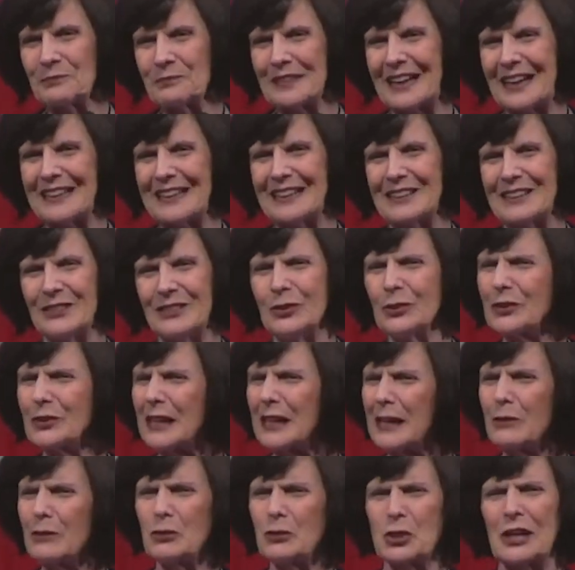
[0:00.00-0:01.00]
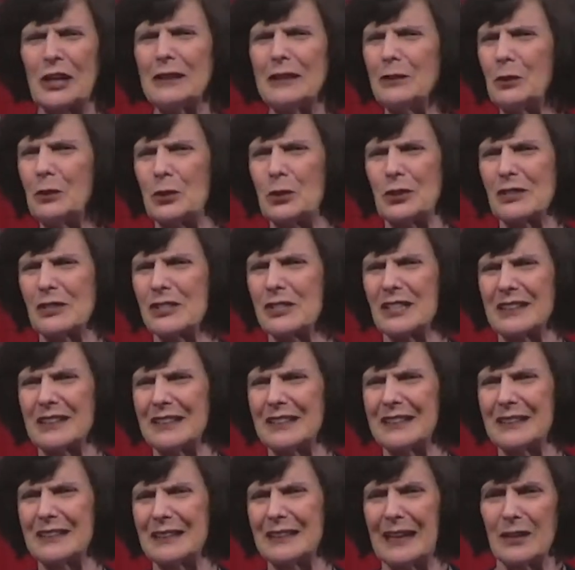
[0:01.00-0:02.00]
You're going to have challenges.
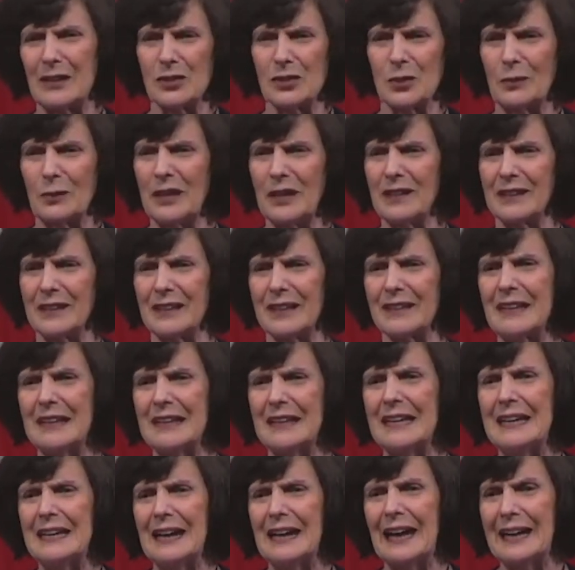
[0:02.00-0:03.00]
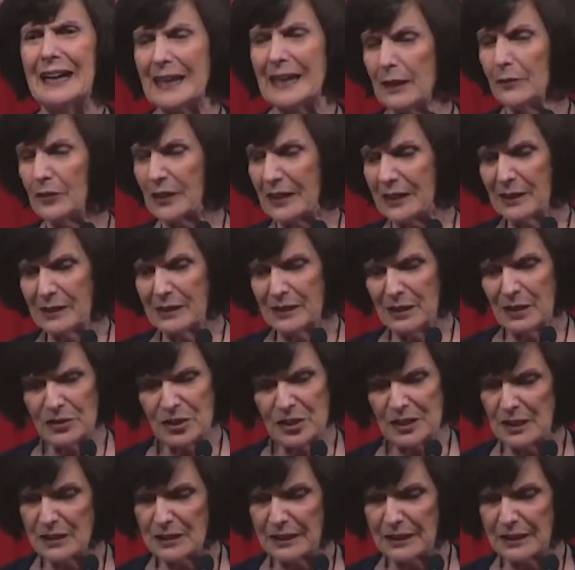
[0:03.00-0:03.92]
Last week, I have a kidney disease.